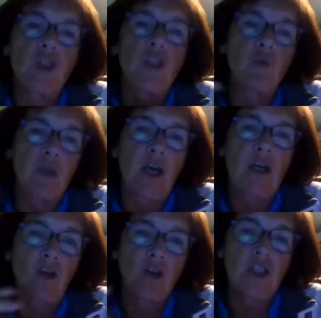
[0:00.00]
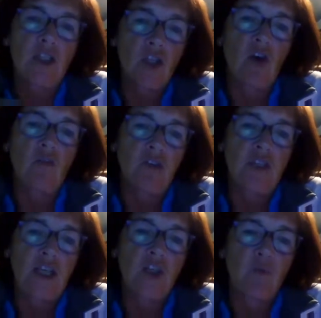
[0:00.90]
which is what I got into a
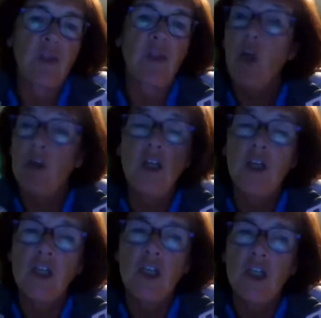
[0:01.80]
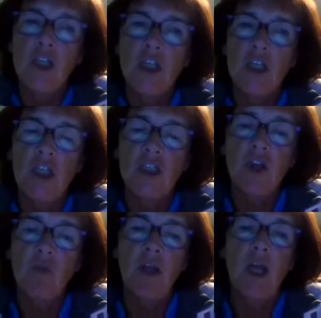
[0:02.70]
conversation with. No, don't
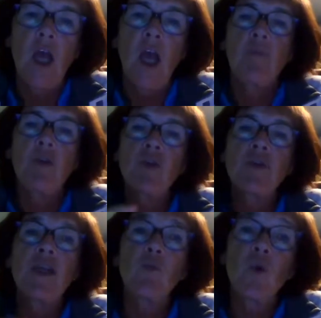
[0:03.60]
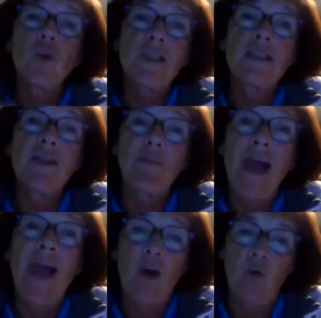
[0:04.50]
worry. You said, what's it
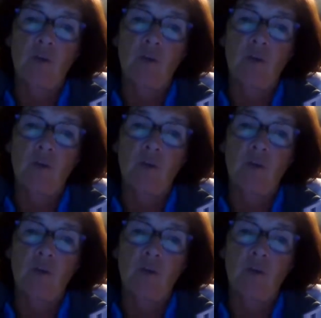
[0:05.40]
about?